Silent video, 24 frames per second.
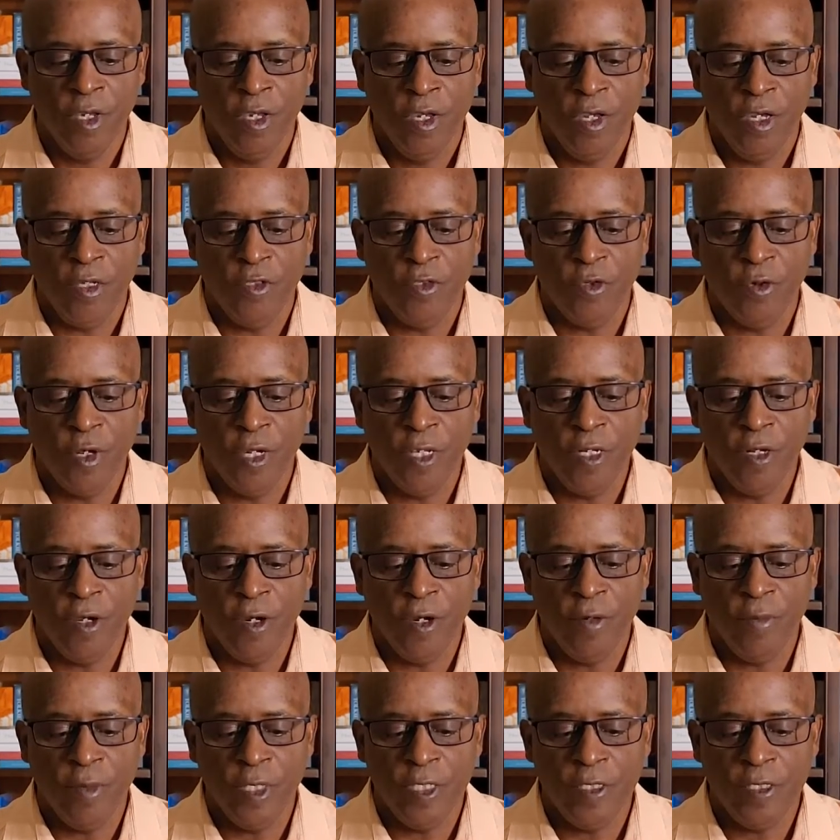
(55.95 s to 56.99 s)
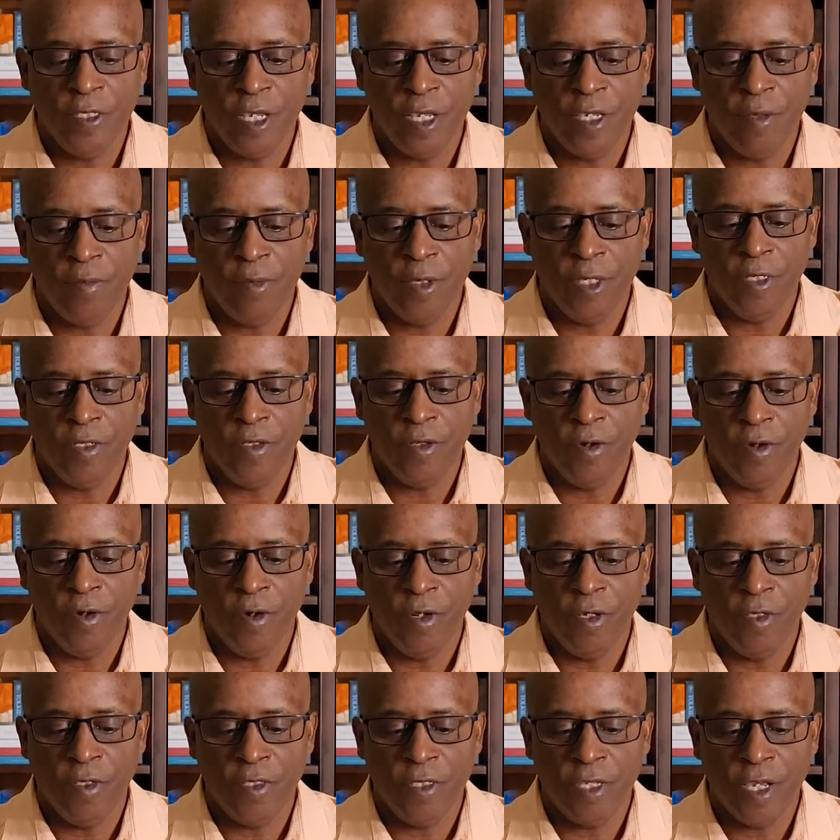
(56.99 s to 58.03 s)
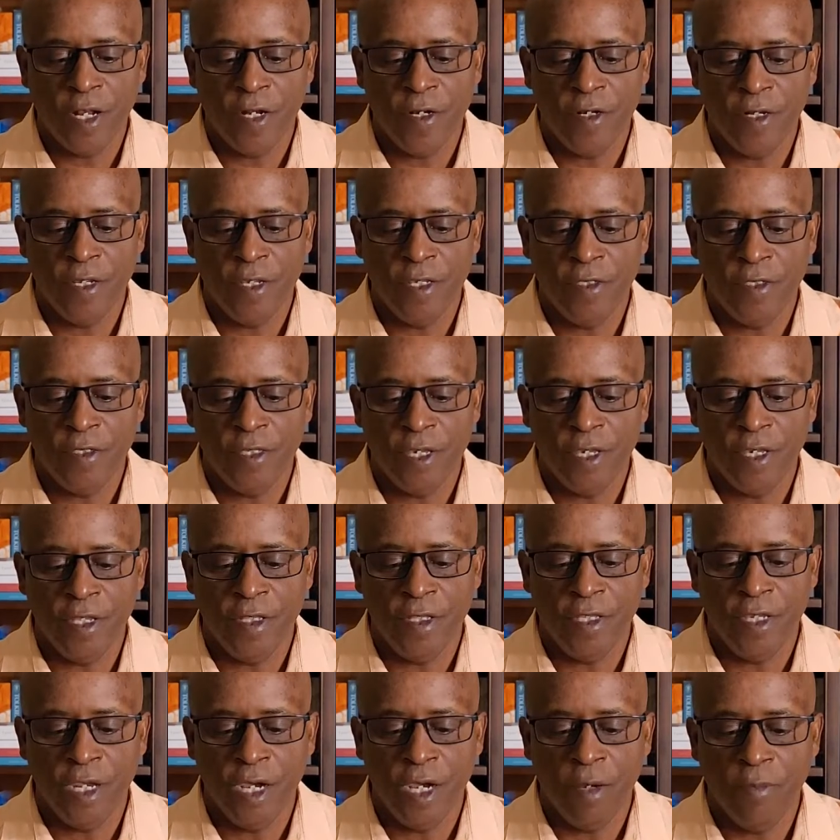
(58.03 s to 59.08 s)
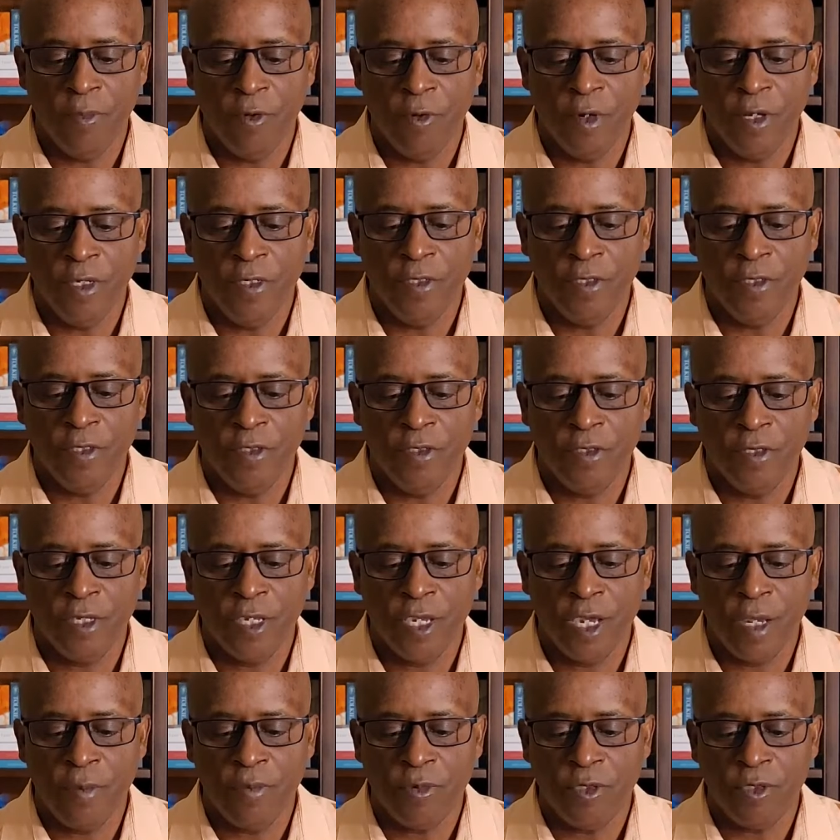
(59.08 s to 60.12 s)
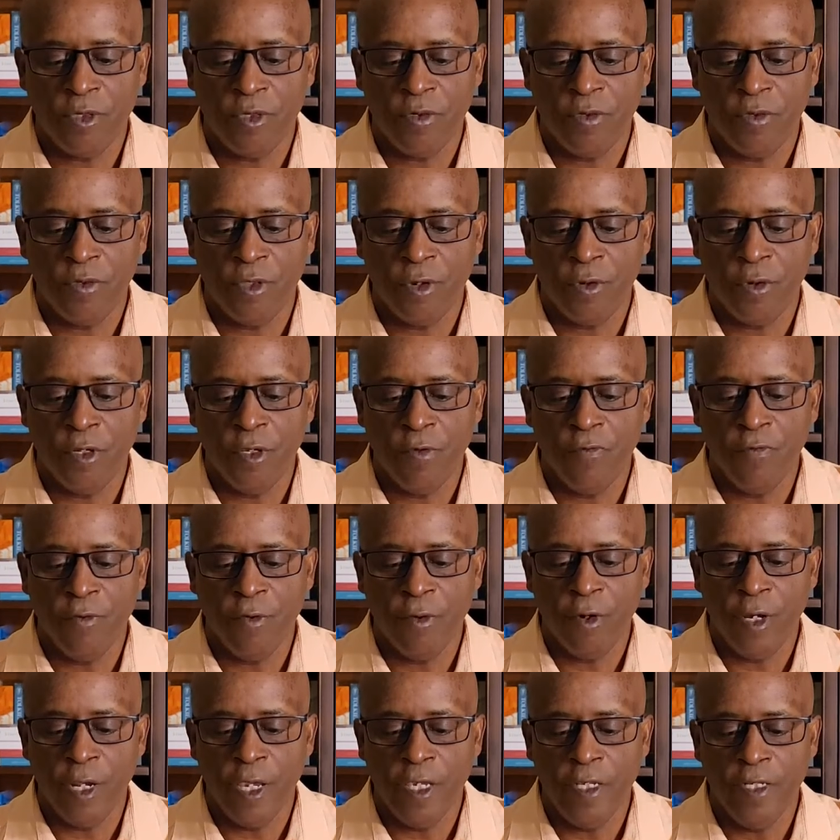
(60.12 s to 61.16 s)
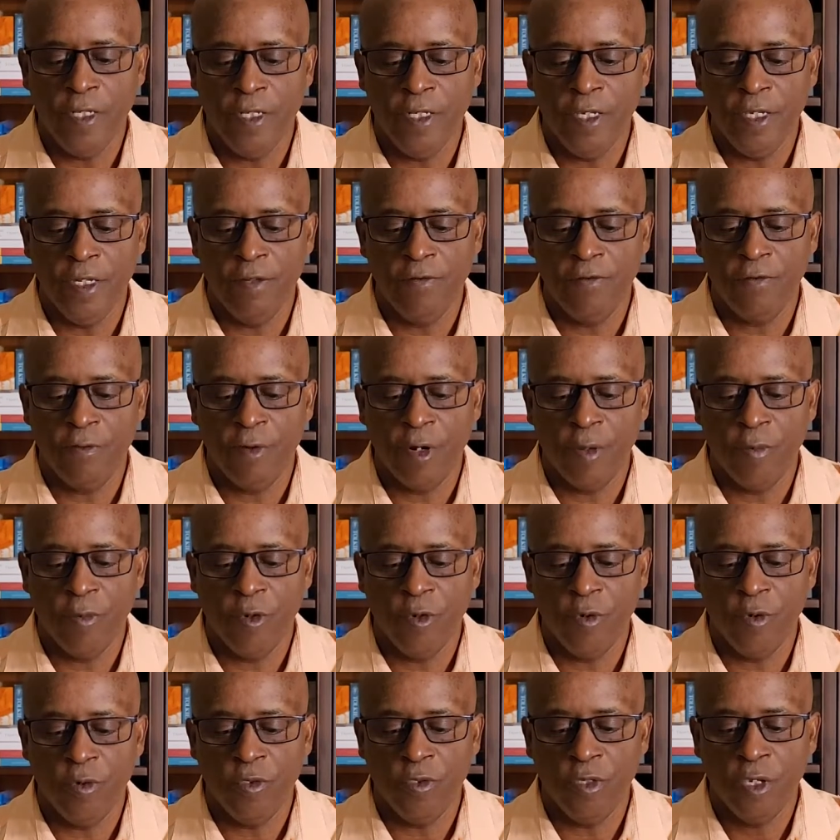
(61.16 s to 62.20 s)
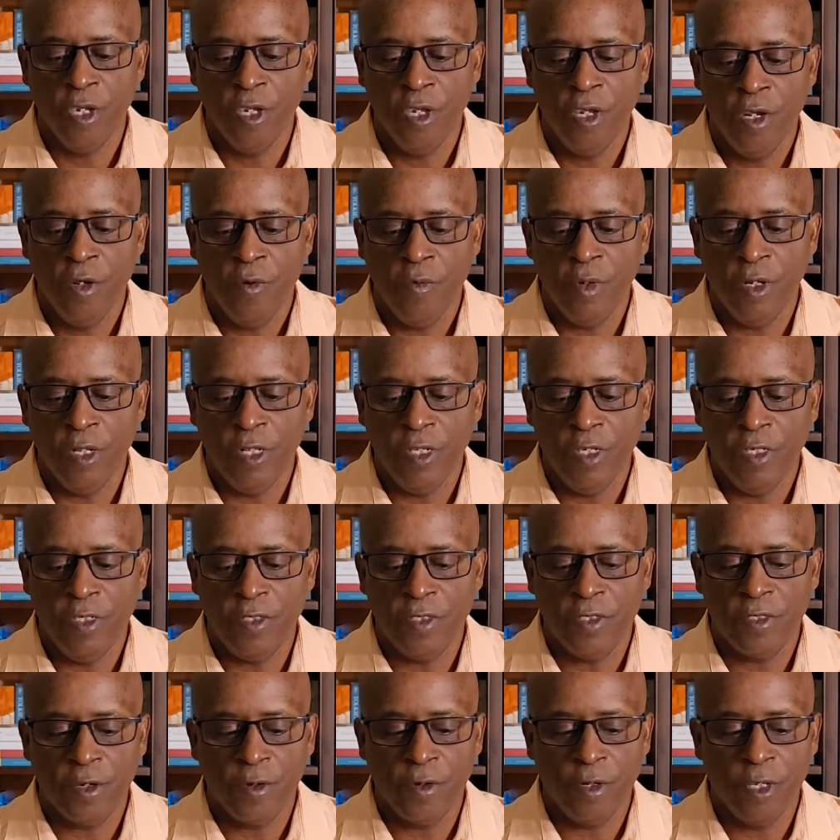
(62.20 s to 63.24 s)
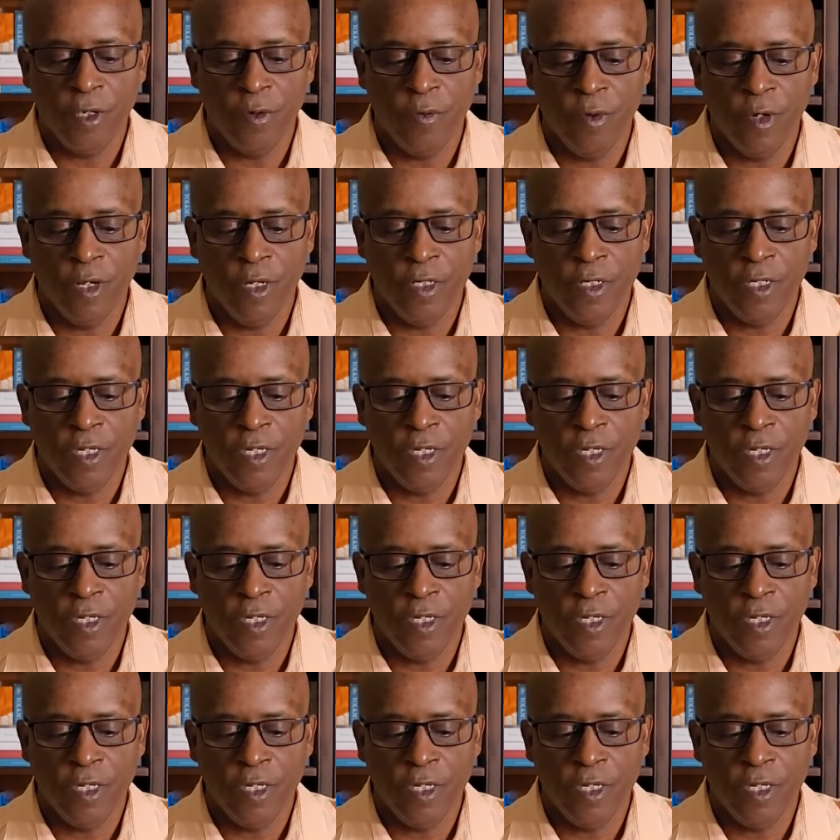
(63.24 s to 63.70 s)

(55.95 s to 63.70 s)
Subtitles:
A joint army statement on Saturday said the operations captured 34 ADF rebels, released 31